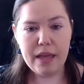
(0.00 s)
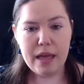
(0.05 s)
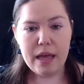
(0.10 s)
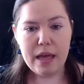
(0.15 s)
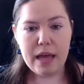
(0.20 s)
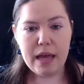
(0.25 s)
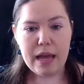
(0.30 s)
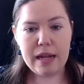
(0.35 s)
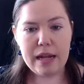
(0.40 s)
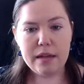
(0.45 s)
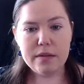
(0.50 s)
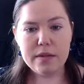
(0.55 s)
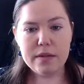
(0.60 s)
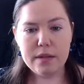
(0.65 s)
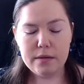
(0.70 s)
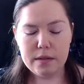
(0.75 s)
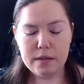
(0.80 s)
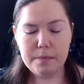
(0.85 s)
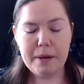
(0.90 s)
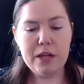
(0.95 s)
And
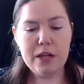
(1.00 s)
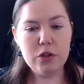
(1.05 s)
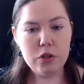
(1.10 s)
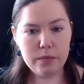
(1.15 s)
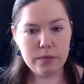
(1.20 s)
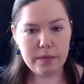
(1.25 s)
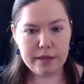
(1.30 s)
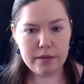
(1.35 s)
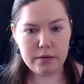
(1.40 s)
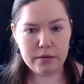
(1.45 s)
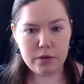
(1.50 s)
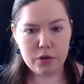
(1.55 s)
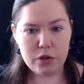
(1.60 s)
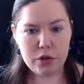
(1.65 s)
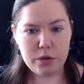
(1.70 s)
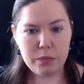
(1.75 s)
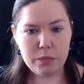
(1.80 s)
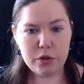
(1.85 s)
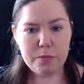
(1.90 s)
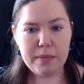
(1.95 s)
it's spatial
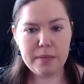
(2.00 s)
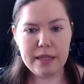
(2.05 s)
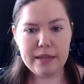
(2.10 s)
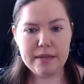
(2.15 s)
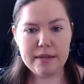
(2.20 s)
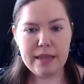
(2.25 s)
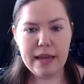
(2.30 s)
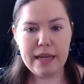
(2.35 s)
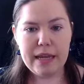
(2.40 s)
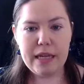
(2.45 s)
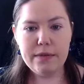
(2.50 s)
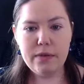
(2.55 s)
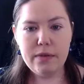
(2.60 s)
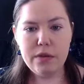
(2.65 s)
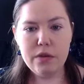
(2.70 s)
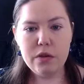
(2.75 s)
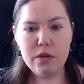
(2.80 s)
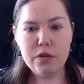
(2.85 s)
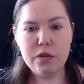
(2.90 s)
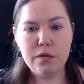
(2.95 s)
resolution, which means that even
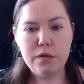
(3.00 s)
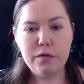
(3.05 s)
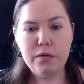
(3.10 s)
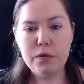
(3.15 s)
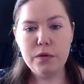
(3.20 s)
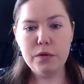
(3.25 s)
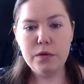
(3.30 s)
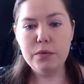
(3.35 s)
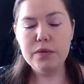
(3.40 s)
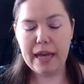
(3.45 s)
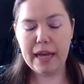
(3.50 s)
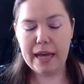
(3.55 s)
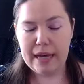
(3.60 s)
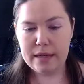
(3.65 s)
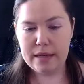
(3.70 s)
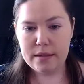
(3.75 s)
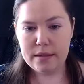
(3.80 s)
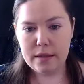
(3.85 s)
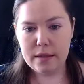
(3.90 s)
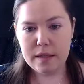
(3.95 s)
the diffuse
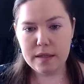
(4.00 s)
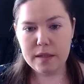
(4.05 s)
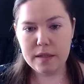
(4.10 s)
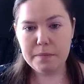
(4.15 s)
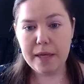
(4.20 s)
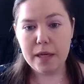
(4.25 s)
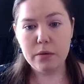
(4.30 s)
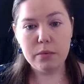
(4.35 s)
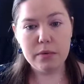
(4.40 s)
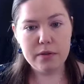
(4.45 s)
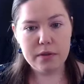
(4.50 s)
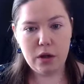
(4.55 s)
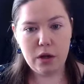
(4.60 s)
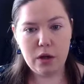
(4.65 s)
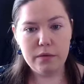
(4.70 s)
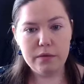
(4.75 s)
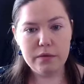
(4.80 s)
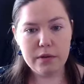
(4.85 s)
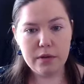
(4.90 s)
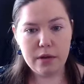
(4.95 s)
gas is being
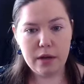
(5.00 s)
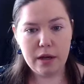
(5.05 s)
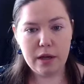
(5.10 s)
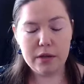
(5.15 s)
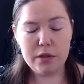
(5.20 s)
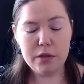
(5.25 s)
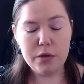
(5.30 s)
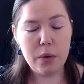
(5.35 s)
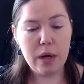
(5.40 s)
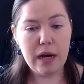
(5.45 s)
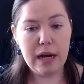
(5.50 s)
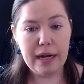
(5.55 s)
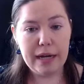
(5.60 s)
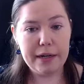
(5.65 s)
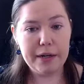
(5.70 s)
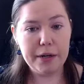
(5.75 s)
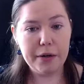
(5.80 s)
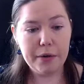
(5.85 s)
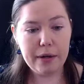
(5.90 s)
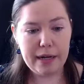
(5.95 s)
resolved to a
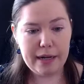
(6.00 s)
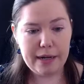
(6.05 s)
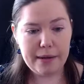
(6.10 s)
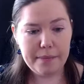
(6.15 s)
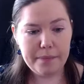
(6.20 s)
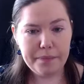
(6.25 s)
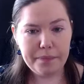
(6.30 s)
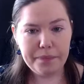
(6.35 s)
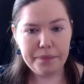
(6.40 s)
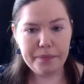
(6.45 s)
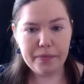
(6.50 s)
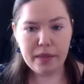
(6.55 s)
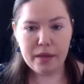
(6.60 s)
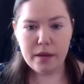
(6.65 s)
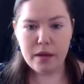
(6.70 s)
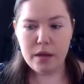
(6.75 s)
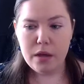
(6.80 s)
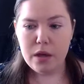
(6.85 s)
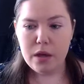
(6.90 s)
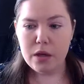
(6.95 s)
high degree.
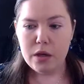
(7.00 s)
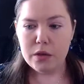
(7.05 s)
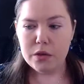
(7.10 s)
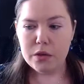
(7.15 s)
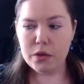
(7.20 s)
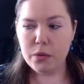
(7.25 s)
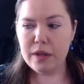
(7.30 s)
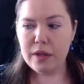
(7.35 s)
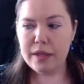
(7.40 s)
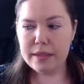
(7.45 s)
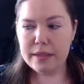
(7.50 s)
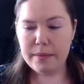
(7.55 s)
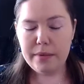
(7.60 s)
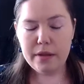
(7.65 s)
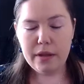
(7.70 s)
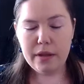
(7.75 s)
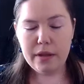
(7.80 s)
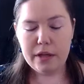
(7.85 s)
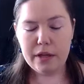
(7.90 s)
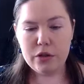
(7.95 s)
So these
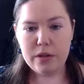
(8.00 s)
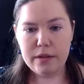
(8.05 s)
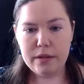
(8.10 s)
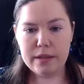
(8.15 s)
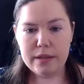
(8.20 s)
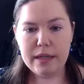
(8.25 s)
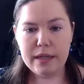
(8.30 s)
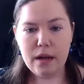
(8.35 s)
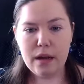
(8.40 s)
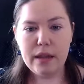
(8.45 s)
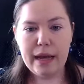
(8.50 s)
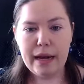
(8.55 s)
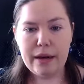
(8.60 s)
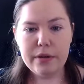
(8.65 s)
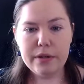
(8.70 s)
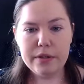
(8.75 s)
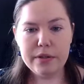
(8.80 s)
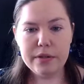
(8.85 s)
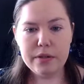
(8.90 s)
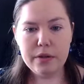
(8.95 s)
simulations can
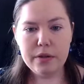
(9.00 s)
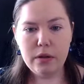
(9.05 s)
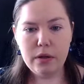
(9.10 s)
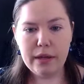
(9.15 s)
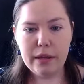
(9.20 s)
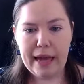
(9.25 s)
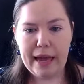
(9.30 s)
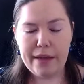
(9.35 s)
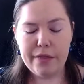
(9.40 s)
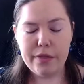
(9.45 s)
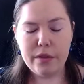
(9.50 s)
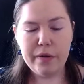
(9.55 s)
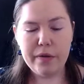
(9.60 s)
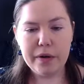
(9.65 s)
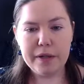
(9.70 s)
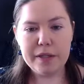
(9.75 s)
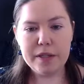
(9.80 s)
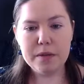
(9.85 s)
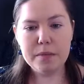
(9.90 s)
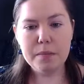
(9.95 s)
allow us to look at the
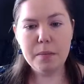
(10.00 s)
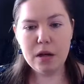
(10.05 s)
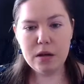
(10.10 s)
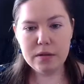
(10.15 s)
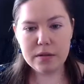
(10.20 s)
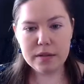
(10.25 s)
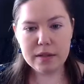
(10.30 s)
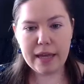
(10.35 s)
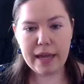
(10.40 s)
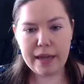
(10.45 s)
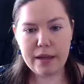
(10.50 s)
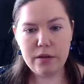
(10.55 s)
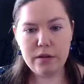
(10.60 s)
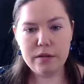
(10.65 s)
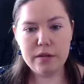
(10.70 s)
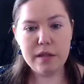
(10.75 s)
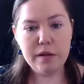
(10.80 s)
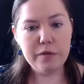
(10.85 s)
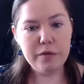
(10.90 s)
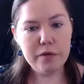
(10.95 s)
very small
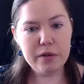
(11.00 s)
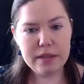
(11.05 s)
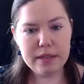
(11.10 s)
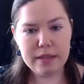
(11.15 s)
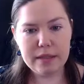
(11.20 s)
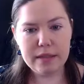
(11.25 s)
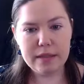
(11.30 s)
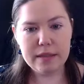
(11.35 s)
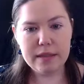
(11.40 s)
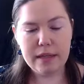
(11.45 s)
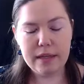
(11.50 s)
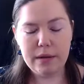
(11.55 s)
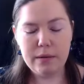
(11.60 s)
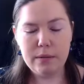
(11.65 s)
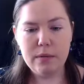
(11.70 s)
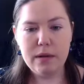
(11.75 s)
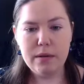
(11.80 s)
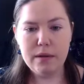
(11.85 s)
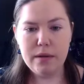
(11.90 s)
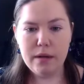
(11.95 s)
scale differences
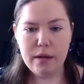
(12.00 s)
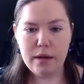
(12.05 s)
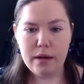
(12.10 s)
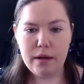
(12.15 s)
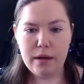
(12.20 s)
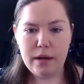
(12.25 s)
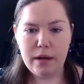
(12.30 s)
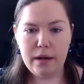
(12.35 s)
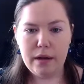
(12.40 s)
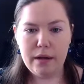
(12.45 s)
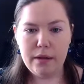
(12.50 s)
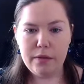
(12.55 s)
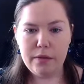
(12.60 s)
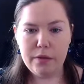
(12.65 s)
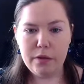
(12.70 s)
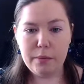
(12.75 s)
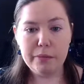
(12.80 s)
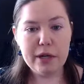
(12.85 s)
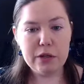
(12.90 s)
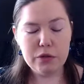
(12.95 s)
in
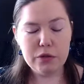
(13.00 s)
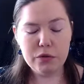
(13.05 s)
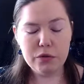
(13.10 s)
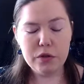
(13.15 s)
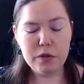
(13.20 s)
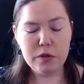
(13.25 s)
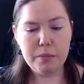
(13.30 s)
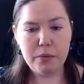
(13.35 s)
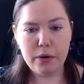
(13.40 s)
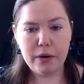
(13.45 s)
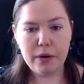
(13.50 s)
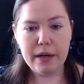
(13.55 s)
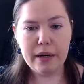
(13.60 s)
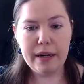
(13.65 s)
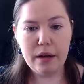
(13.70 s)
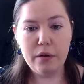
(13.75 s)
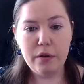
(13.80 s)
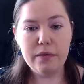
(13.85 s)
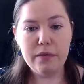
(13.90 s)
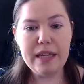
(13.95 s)
the pressure support
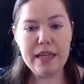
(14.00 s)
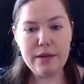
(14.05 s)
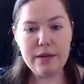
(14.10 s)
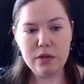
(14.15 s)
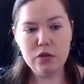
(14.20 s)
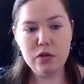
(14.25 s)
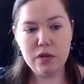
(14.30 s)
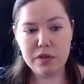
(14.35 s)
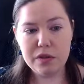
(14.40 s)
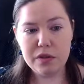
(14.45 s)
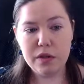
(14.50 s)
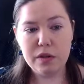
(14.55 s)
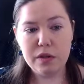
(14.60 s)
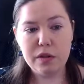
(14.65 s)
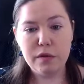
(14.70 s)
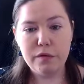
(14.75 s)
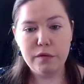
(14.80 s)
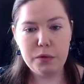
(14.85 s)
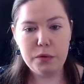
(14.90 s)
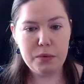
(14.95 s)
of even just the
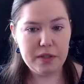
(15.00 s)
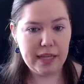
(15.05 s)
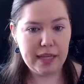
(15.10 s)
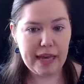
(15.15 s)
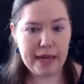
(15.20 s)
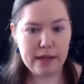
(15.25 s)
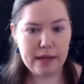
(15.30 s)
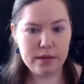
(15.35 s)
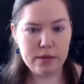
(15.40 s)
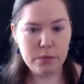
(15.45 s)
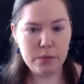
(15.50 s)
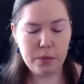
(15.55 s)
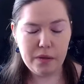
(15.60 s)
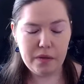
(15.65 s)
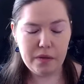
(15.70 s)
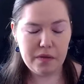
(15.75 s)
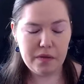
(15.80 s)
diffuse gas within